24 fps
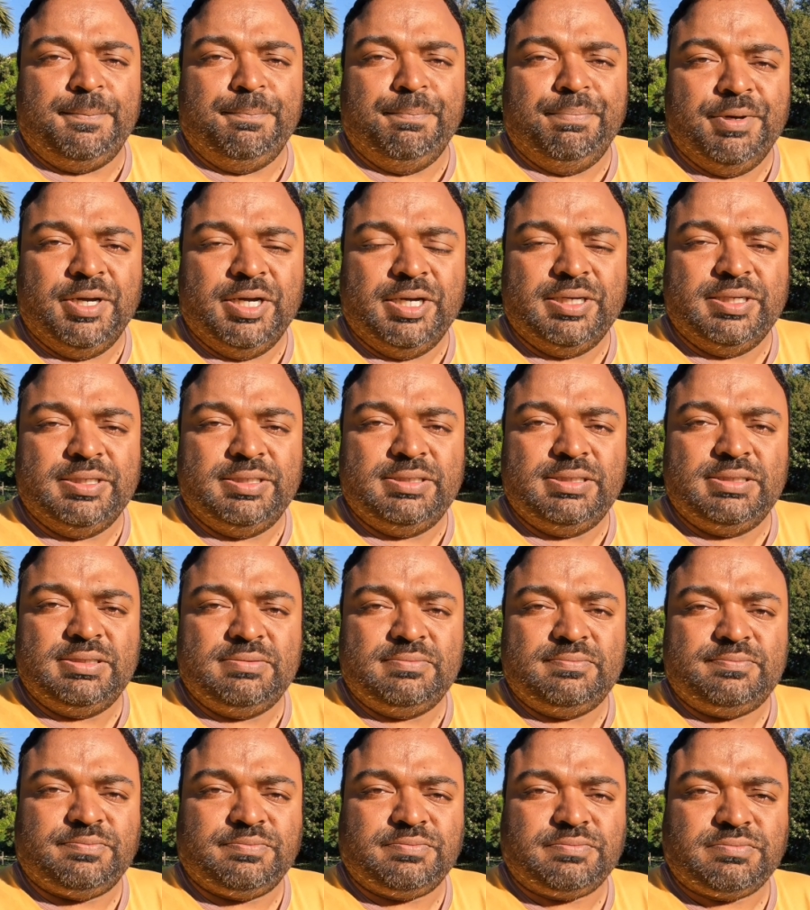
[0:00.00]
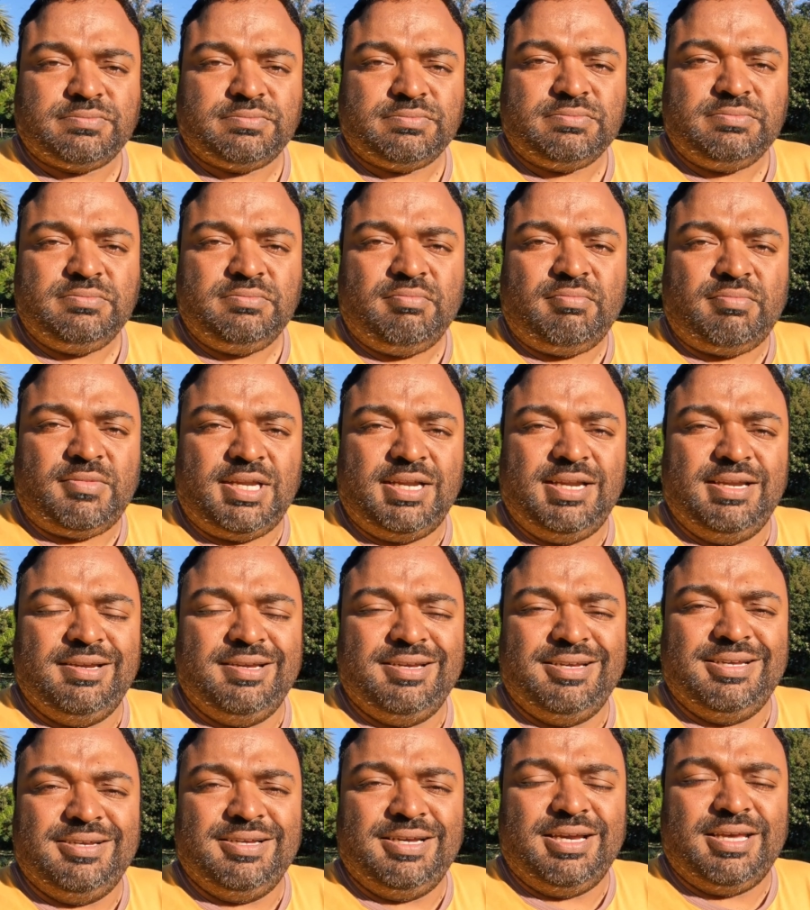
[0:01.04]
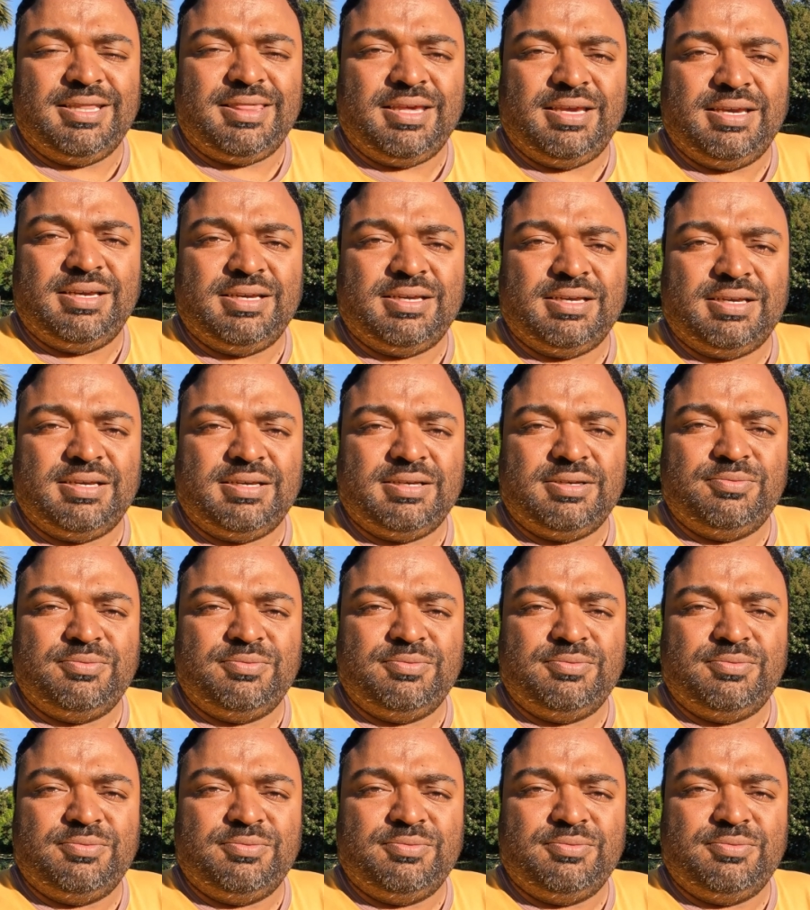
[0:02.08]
bird, I think